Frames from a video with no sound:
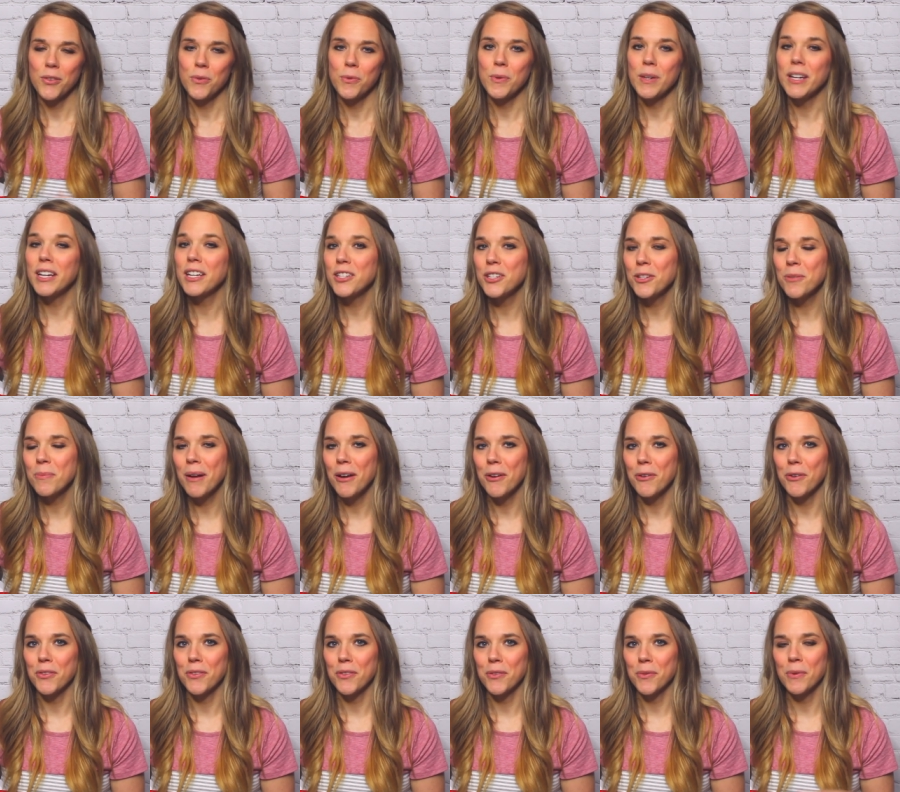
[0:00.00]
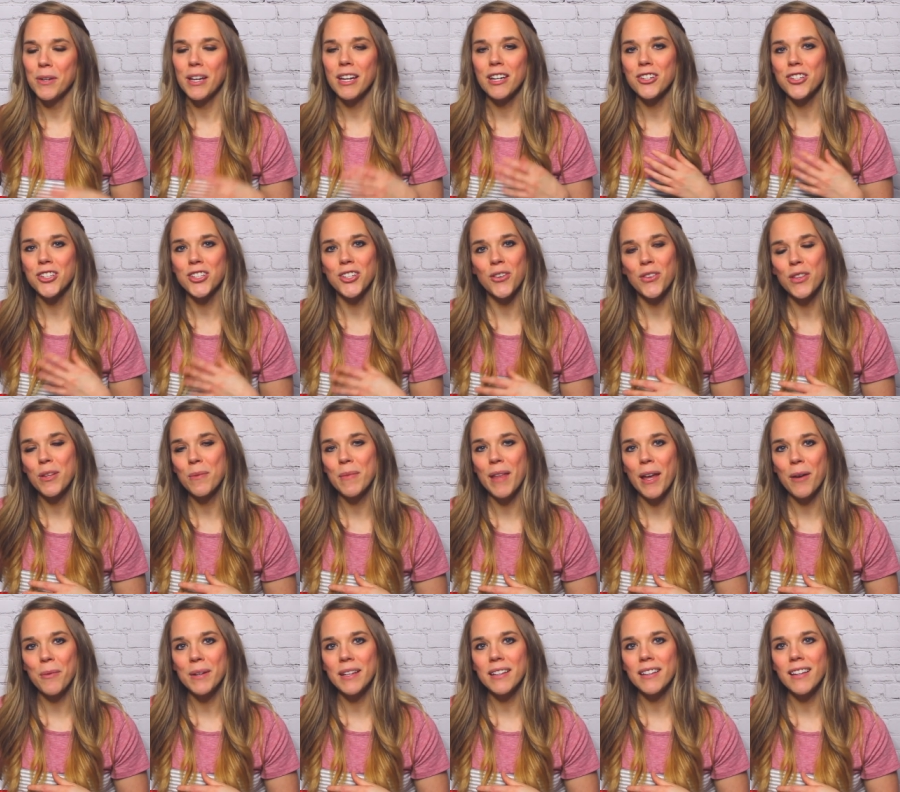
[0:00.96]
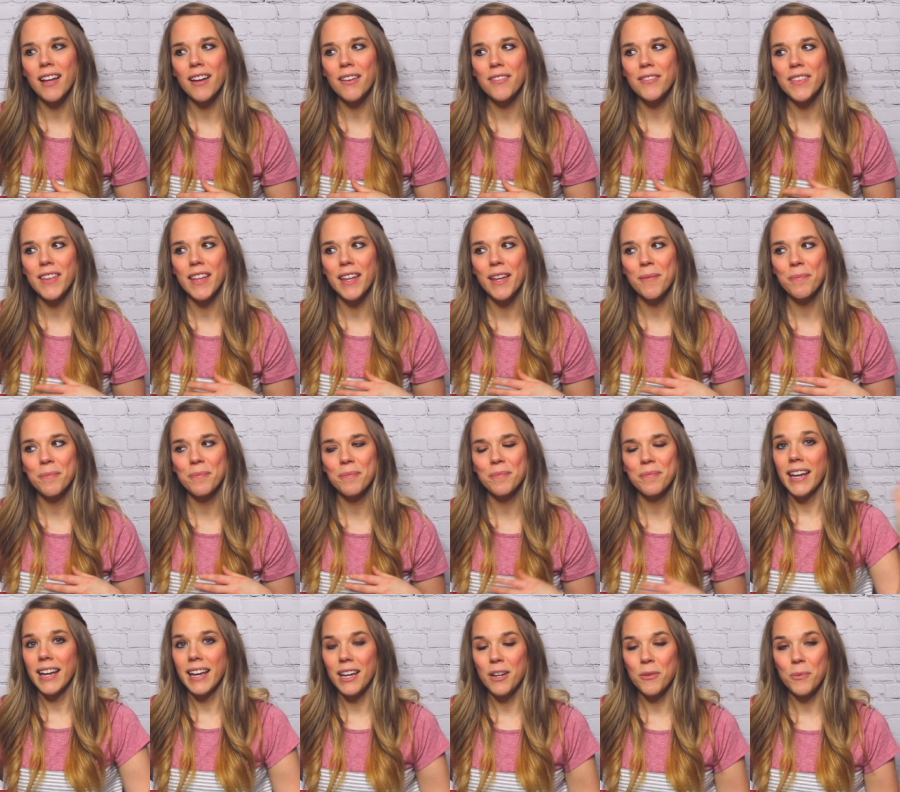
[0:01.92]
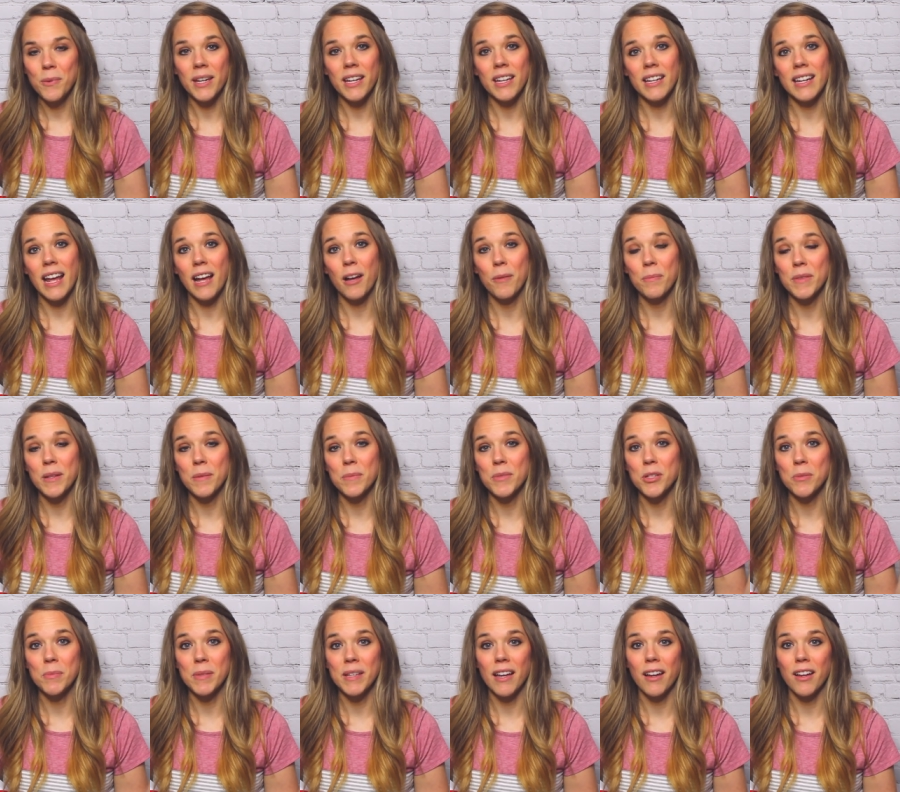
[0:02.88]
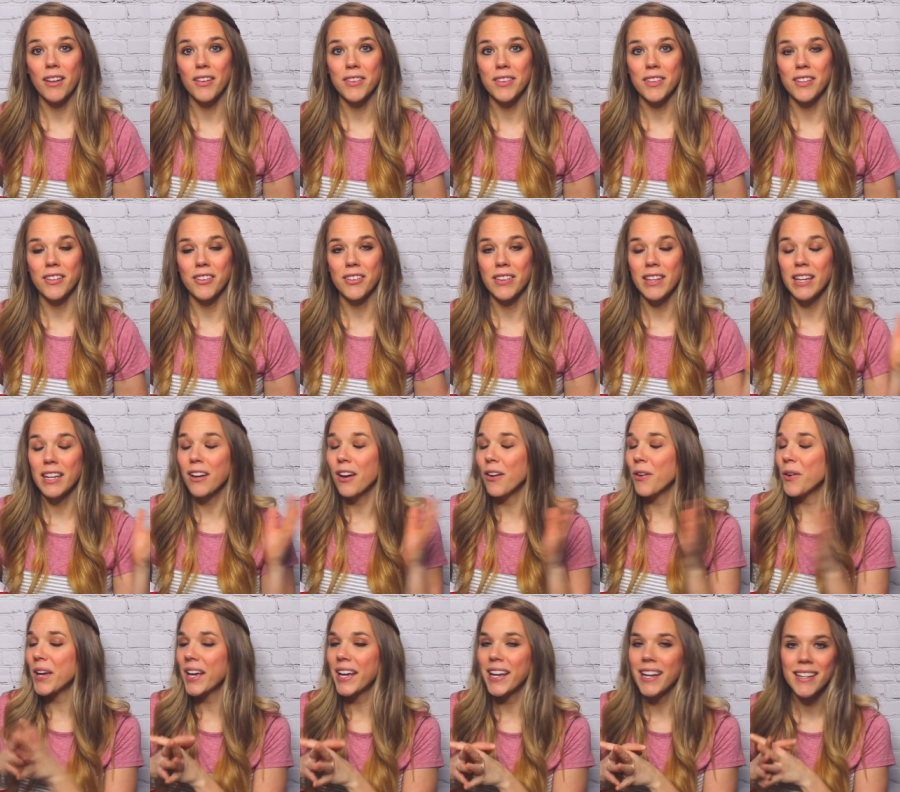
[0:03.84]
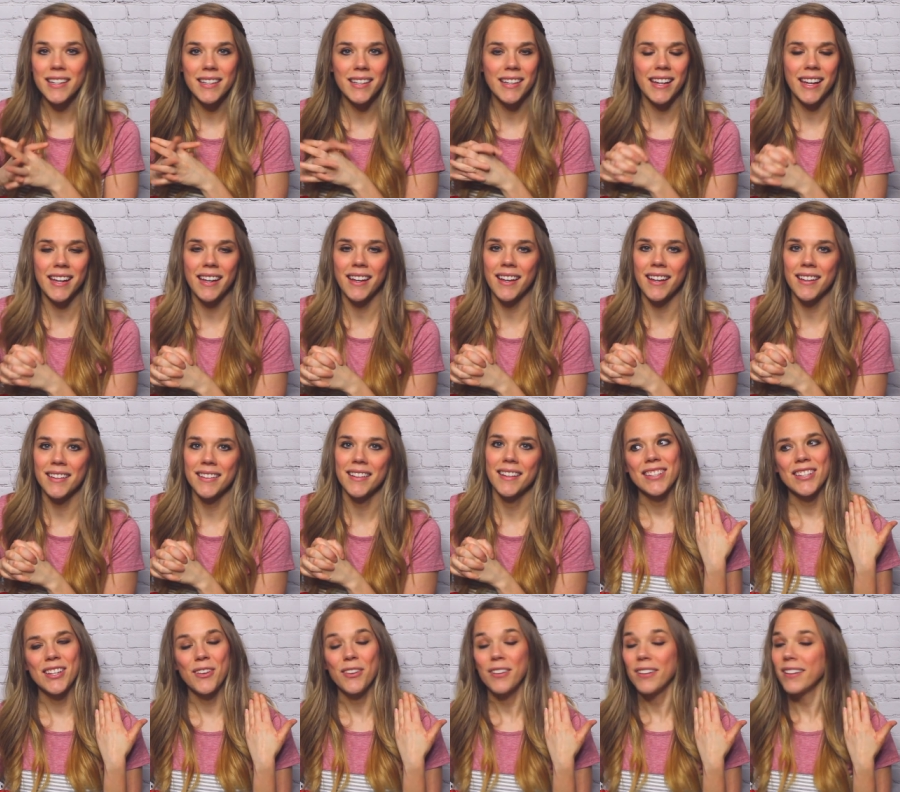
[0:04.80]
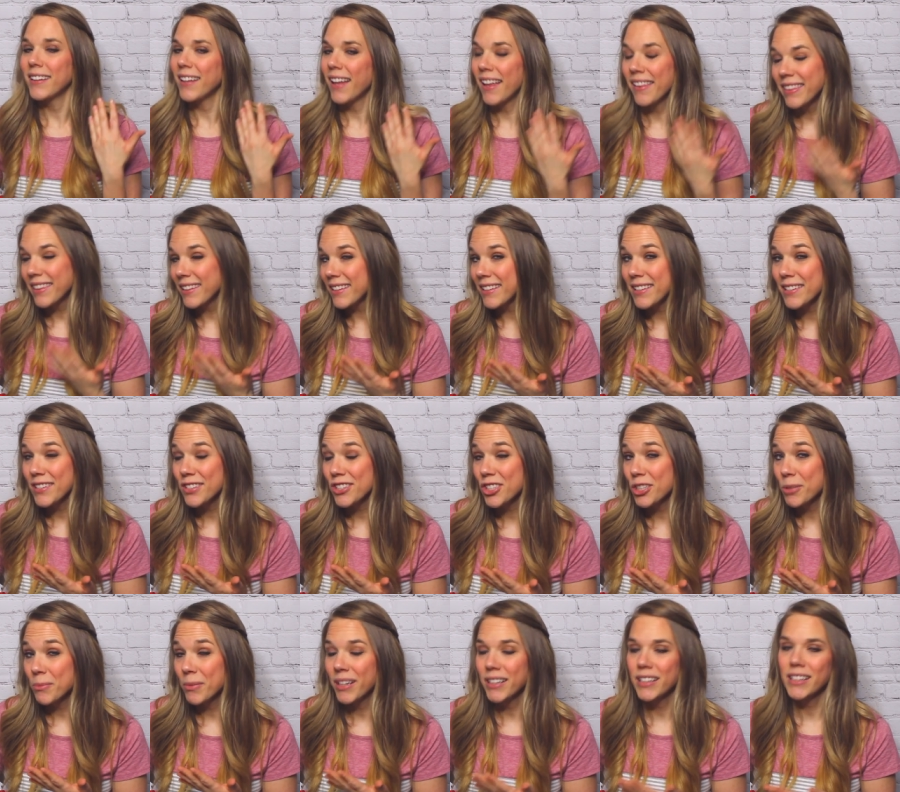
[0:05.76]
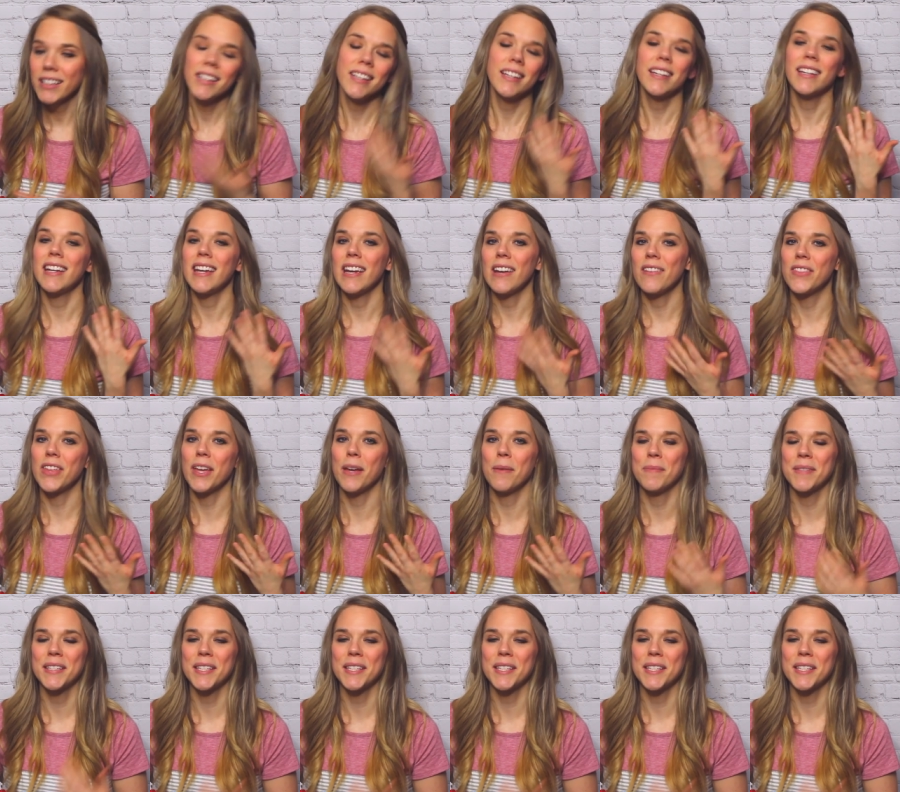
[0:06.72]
we can do both. We can show them that we love them and we can help them to be healthier. They go hand in hand. So let the Easter Bunny give them